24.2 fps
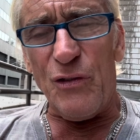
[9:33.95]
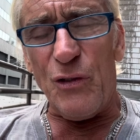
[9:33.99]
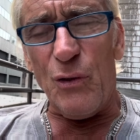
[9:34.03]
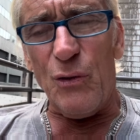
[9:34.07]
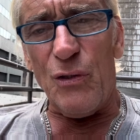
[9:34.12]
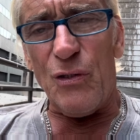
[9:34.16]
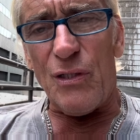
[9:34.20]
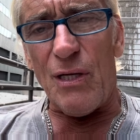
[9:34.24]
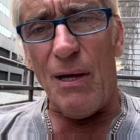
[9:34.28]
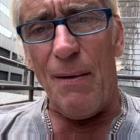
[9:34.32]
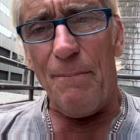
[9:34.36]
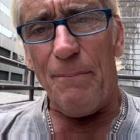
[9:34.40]
you
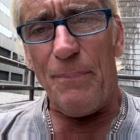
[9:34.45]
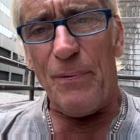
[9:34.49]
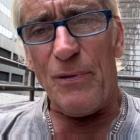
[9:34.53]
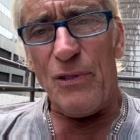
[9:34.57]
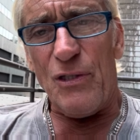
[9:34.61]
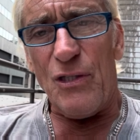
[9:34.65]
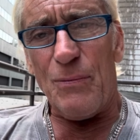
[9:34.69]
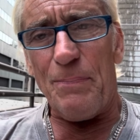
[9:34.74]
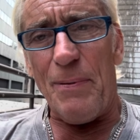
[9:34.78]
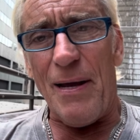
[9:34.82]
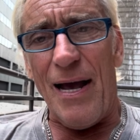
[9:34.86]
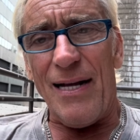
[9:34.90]
some
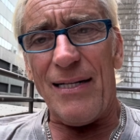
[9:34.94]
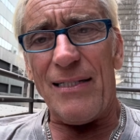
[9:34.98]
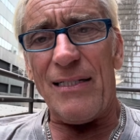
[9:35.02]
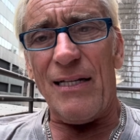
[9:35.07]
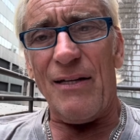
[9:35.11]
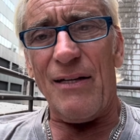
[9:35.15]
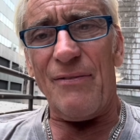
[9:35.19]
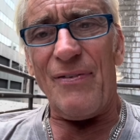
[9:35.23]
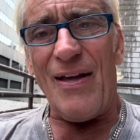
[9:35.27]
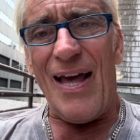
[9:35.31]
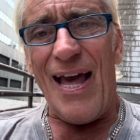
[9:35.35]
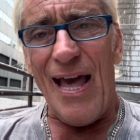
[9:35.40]

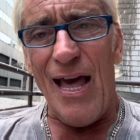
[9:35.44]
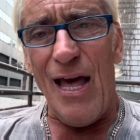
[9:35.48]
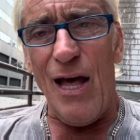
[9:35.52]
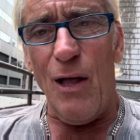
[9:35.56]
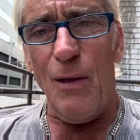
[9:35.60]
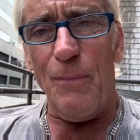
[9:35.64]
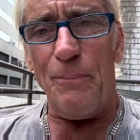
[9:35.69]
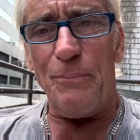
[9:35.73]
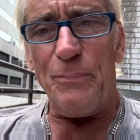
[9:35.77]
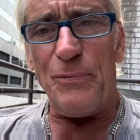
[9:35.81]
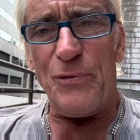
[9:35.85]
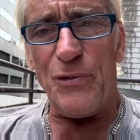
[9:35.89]
perspective,
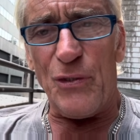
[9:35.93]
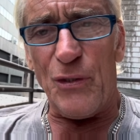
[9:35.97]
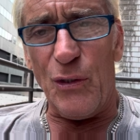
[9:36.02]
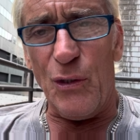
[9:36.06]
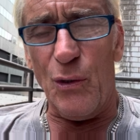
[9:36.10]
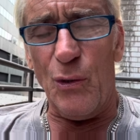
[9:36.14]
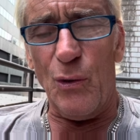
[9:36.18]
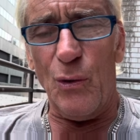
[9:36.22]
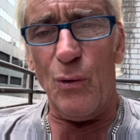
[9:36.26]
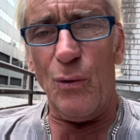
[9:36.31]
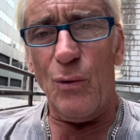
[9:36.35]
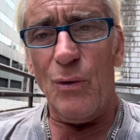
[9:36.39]
helps
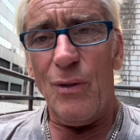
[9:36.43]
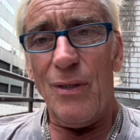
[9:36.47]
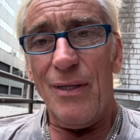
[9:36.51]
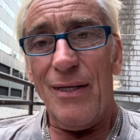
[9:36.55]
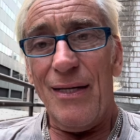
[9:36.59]
you